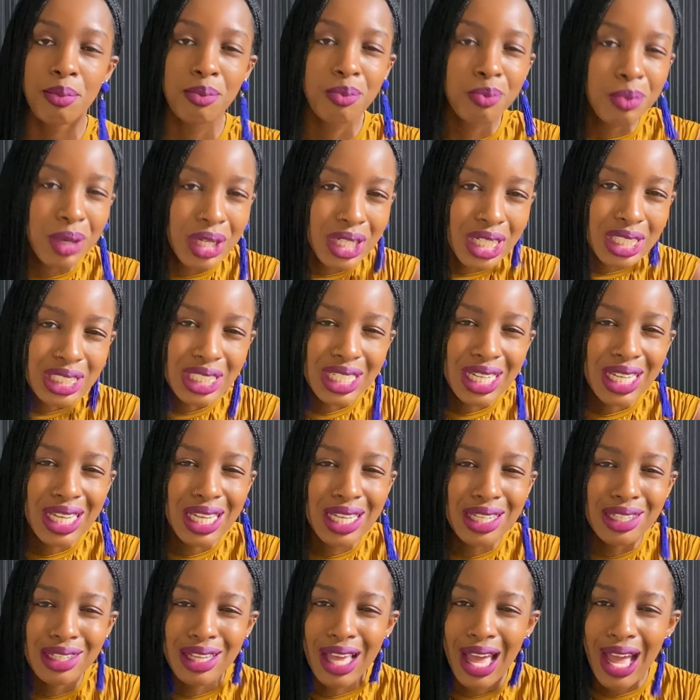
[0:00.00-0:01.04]
but is it
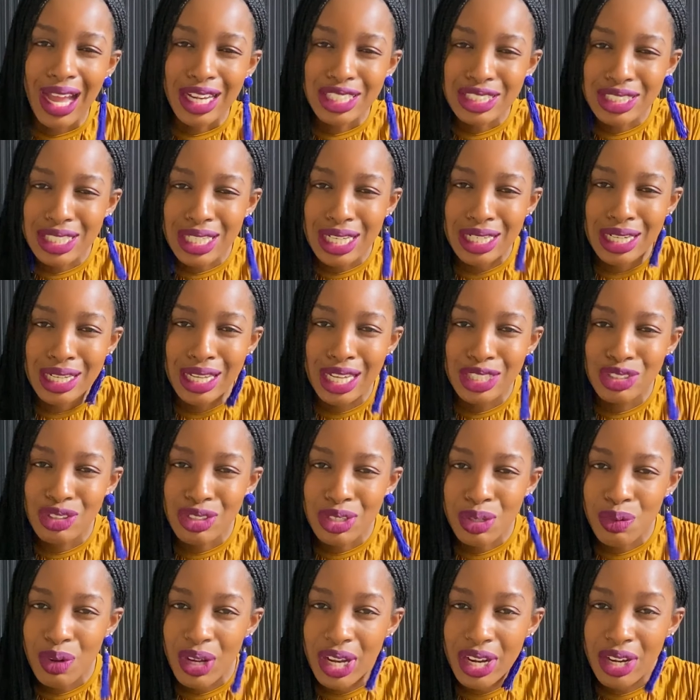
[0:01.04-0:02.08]
actually gonna get you
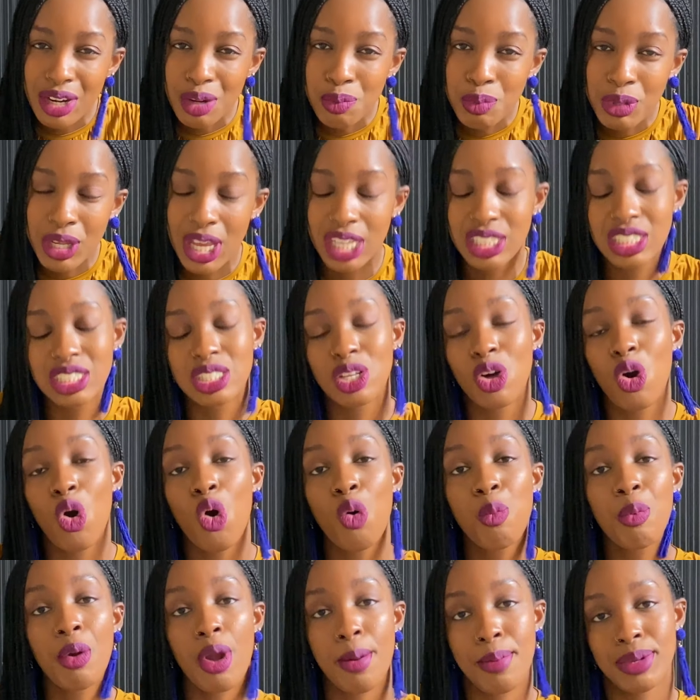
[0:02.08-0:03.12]
anywhere? Because the whole
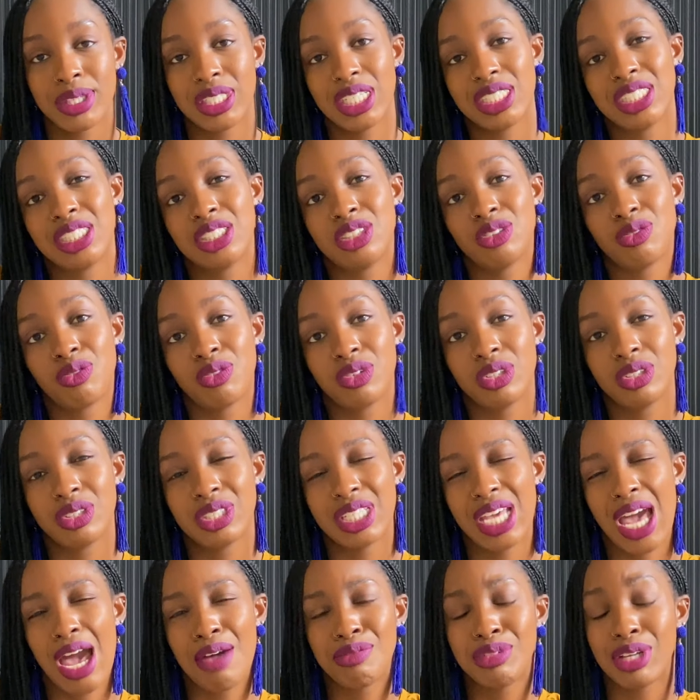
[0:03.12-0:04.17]
purpose isn't to
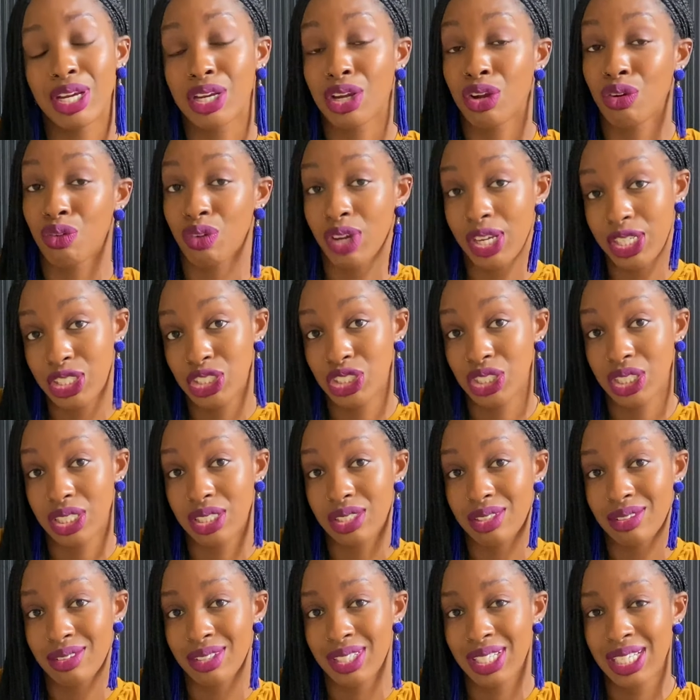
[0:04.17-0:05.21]
have decoration,
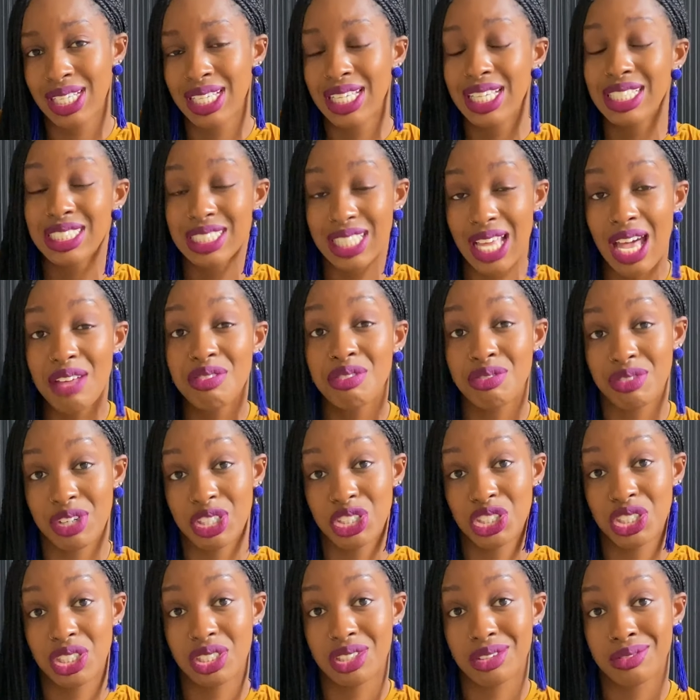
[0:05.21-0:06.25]
it's to have a
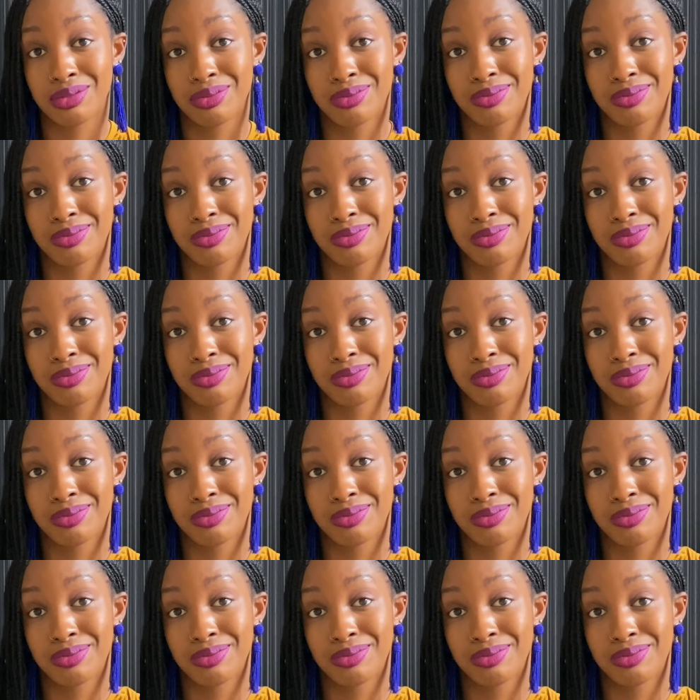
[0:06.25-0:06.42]
vision.